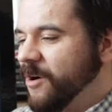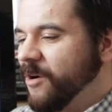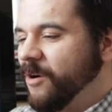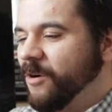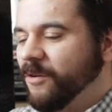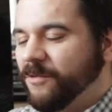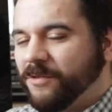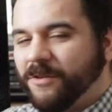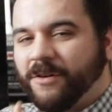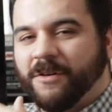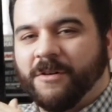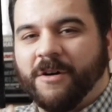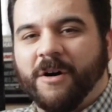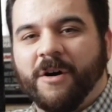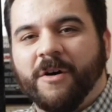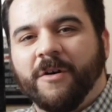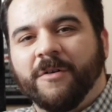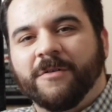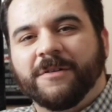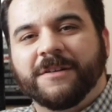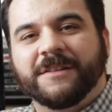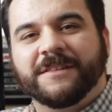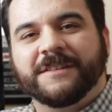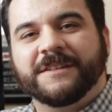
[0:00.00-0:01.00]
hold their
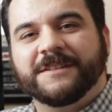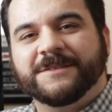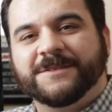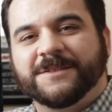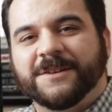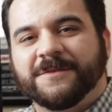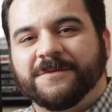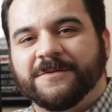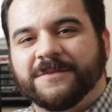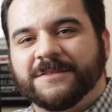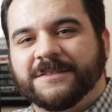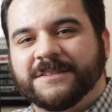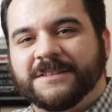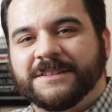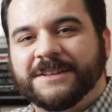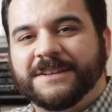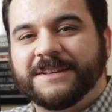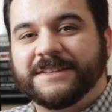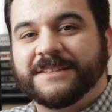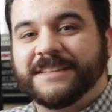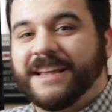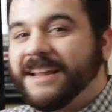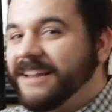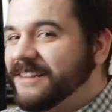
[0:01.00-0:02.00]
own in these different
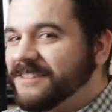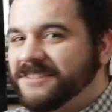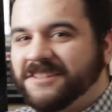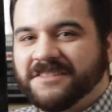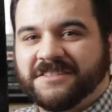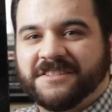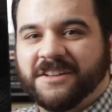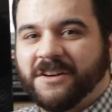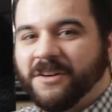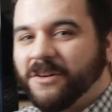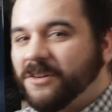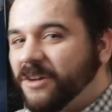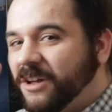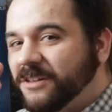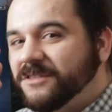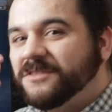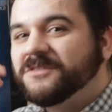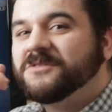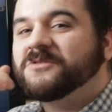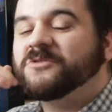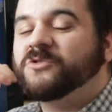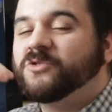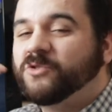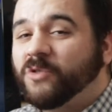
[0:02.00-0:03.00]
scenes and it's just a
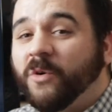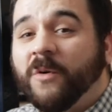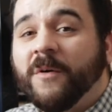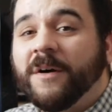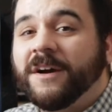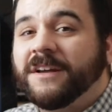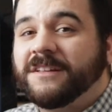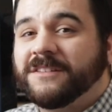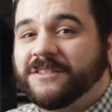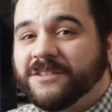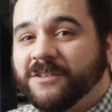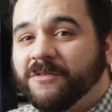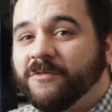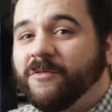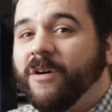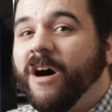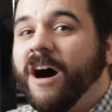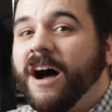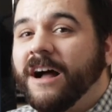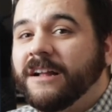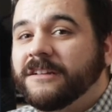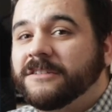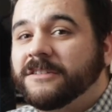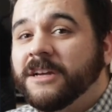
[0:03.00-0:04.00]
it's a joy to
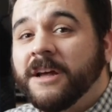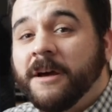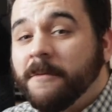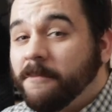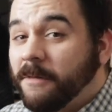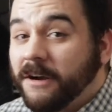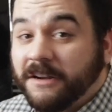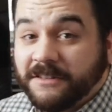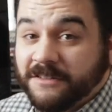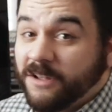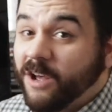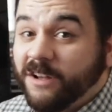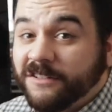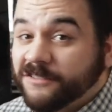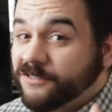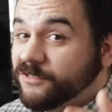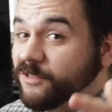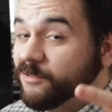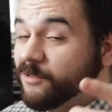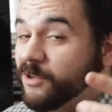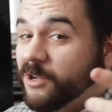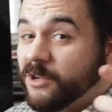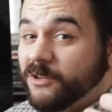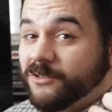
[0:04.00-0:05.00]
watch but it's
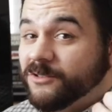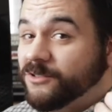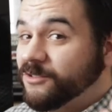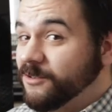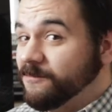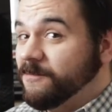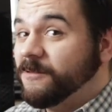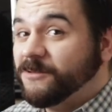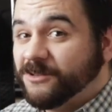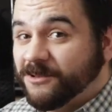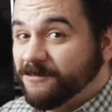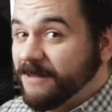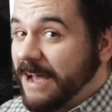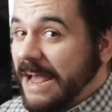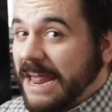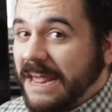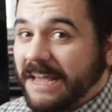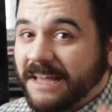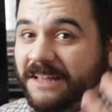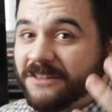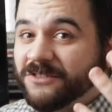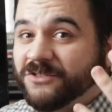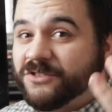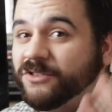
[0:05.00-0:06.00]
also super
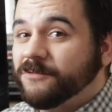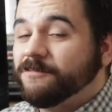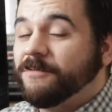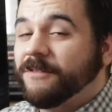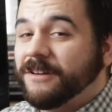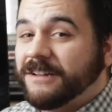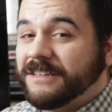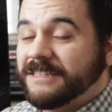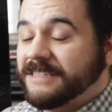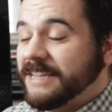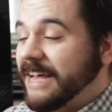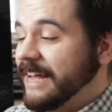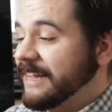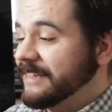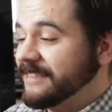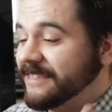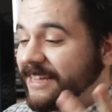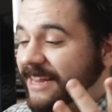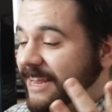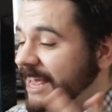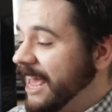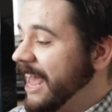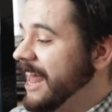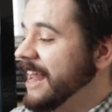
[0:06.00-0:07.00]
dramatic and super
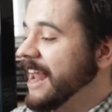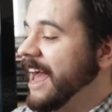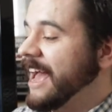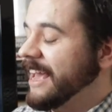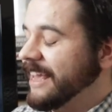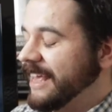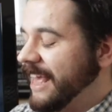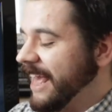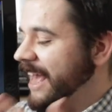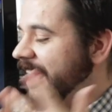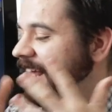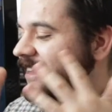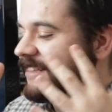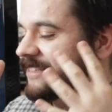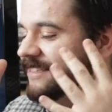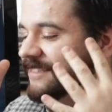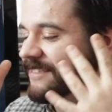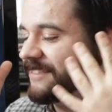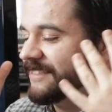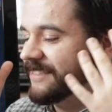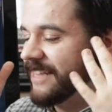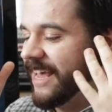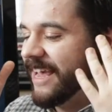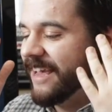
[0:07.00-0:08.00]
intense again i can't
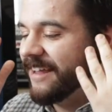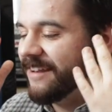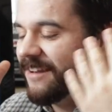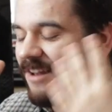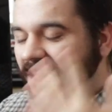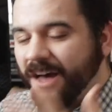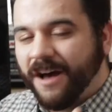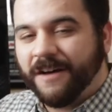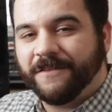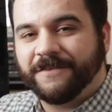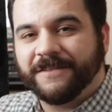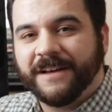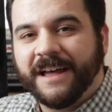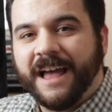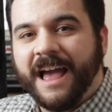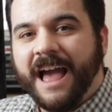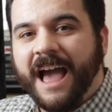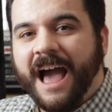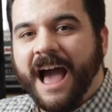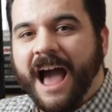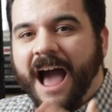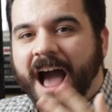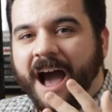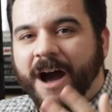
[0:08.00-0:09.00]
say enough
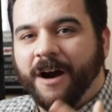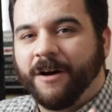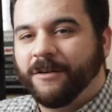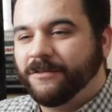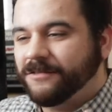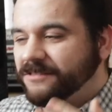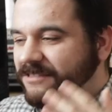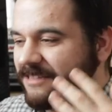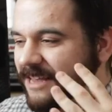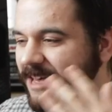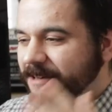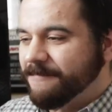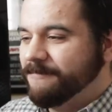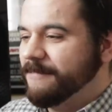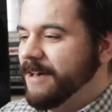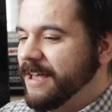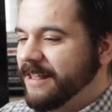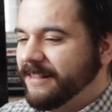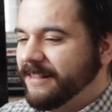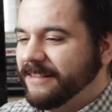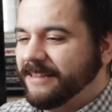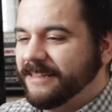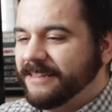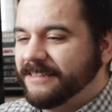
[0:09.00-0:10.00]
how sam
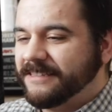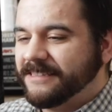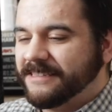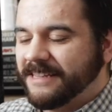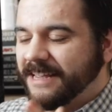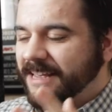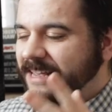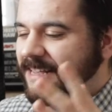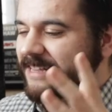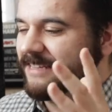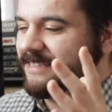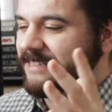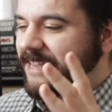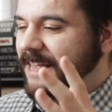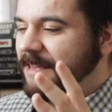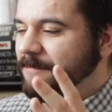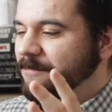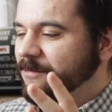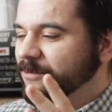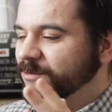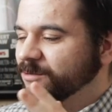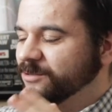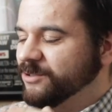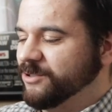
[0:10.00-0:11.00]
mendes is
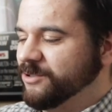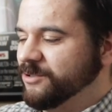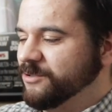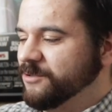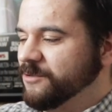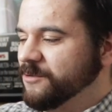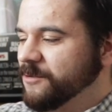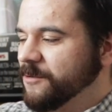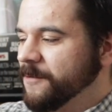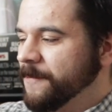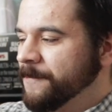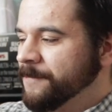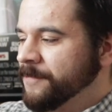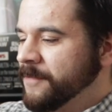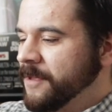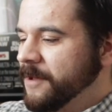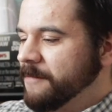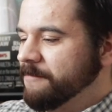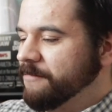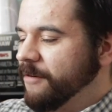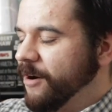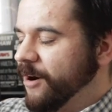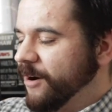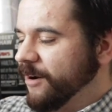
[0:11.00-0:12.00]
able to
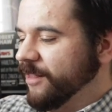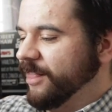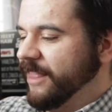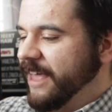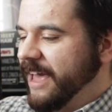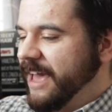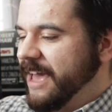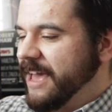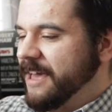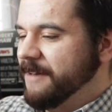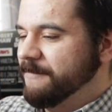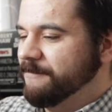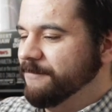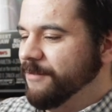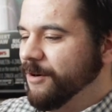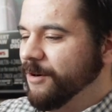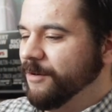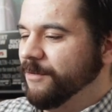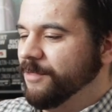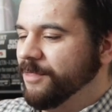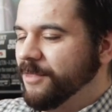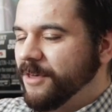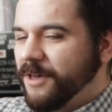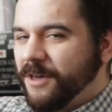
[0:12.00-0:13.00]
parlay
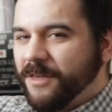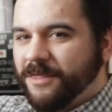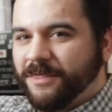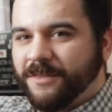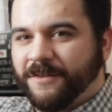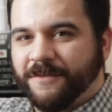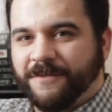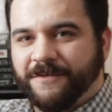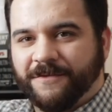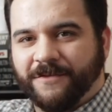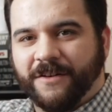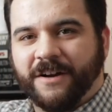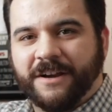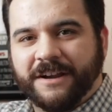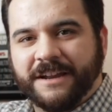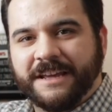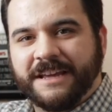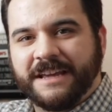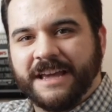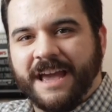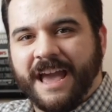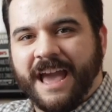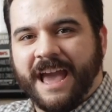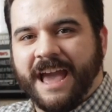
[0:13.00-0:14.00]
both the
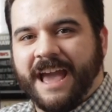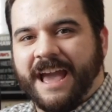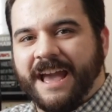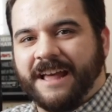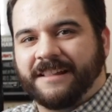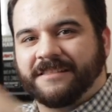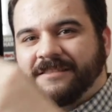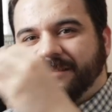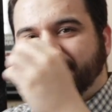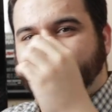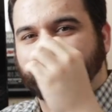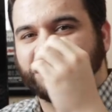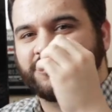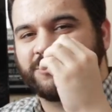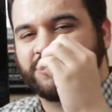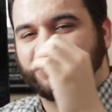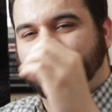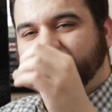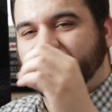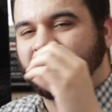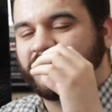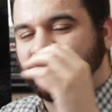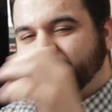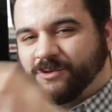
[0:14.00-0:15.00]
funny and the
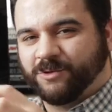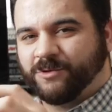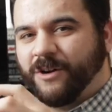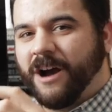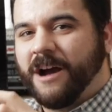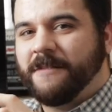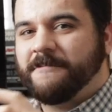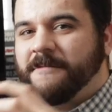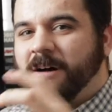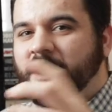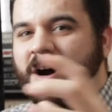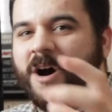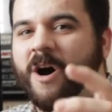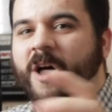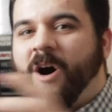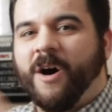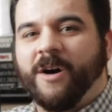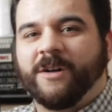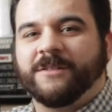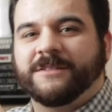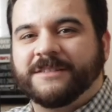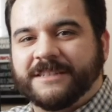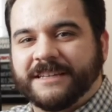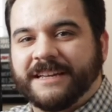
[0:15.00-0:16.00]
and the drama
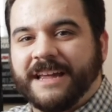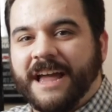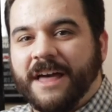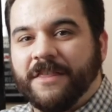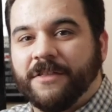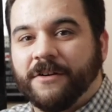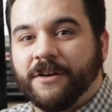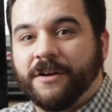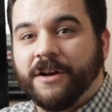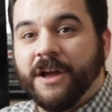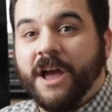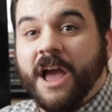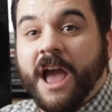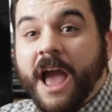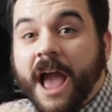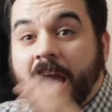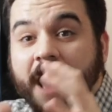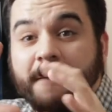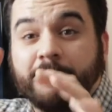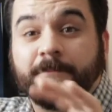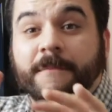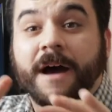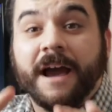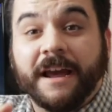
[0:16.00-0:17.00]
all together
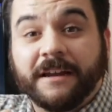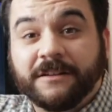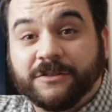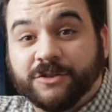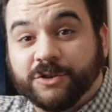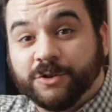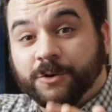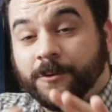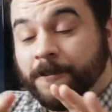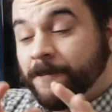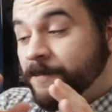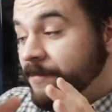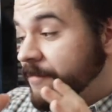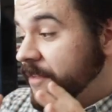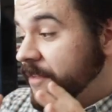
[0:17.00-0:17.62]
and mind you